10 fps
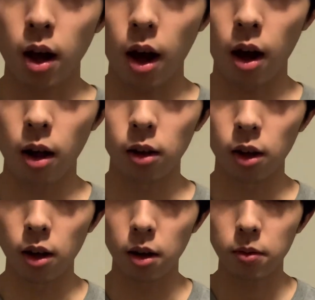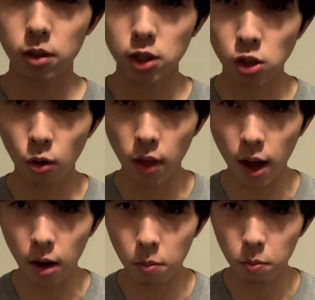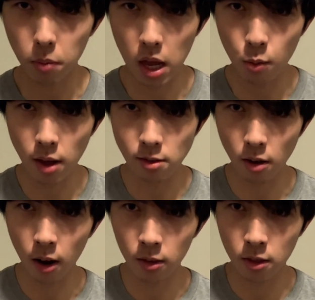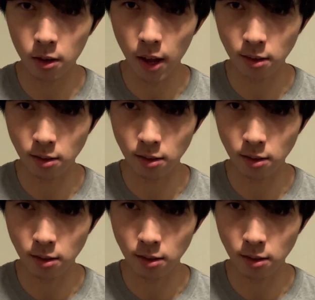I'll uh, show that. Anyways, on to the next